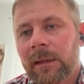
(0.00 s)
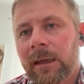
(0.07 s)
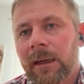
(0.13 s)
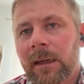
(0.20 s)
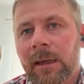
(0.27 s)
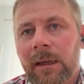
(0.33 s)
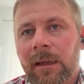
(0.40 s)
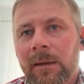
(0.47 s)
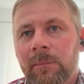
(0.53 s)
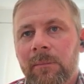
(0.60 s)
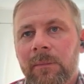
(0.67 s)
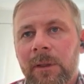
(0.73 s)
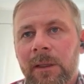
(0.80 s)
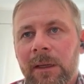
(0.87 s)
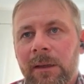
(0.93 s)

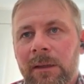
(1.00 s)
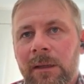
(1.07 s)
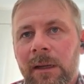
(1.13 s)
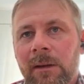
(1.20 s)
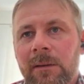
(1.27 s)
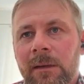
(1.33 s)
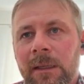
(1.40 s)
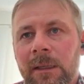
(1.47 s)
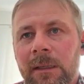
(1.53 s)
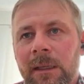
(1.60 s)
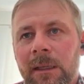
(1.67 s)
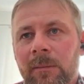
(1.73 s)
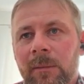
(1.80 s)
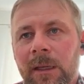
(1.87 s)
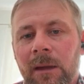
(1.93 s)
You don't need to
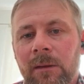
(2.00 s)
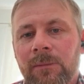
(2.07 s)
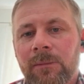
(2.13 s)
get them to go